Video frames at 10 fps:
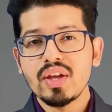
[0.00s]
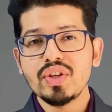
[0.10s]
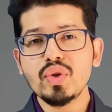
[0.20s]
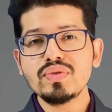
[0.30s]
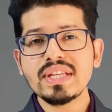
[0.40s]

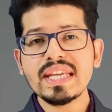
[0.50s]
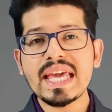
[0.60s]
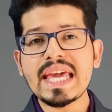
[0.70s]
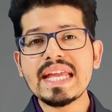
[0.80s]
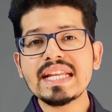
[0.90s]
Using
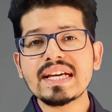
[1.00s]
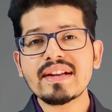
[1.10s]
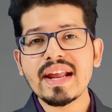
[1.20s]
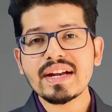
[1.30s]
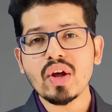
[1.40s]

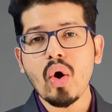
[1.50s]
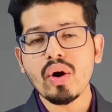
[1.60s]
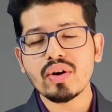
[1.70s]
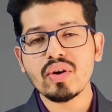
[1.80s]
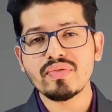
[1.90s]
incorrect
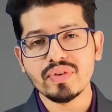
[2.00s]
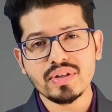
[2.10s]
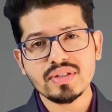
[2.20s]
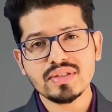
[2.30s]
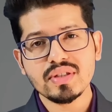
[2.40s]
order of
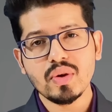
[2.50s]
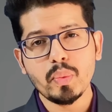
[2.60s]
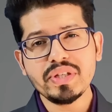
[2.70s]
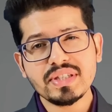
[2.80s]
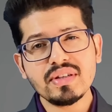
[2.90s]
words
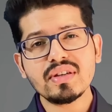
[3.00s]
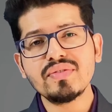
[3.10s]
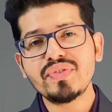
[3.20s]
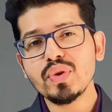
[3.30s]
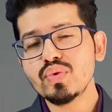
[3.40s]
which can
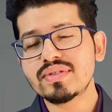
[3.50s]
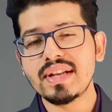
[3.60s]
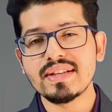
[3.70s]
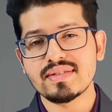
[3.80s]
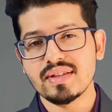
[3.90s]
confuse the
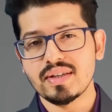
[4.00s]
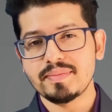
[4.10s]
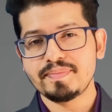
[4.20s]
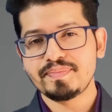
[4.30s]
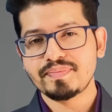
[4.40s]
listener.
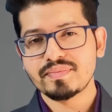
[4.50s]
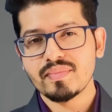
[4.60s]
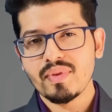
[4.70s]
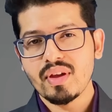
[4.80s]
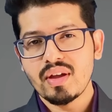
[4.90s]

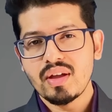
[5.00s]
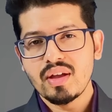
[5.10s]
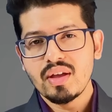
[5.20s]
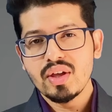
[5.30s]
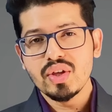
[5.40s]

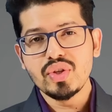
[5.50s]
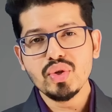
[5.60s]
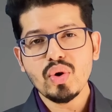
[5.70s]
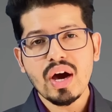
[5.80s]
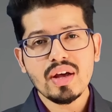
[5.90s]

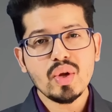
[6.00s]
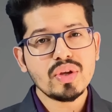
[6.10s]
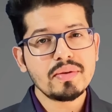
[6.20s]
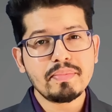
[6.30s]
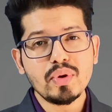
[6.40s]
You are
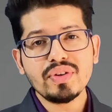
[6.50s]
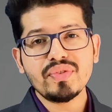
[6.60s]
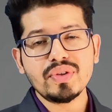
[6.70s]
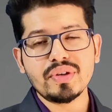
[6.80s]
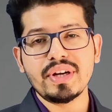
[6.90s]
looking
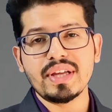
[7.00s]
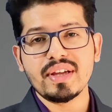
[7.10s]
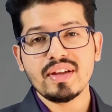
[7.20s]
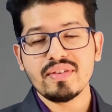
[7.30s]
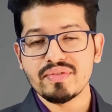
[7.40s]
beautiful today
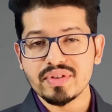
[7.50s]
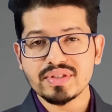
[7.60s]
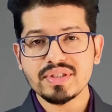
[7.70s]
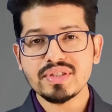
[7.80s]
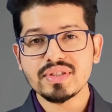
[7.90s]

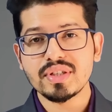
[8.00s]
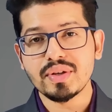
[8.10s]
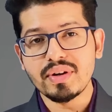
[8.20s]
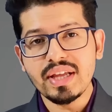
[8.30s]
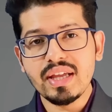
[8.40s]
versus
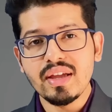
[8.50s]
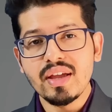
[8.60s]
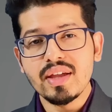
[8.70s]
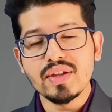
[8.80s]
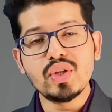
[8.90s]
today
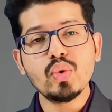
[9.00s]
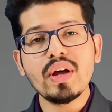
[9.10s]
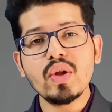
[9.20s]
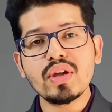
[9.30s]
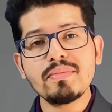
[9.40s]
you are
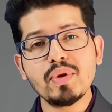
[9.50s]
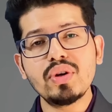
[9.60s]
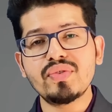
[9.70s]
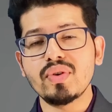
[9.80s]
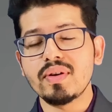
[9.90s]
looking
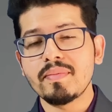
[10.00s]
beautiful.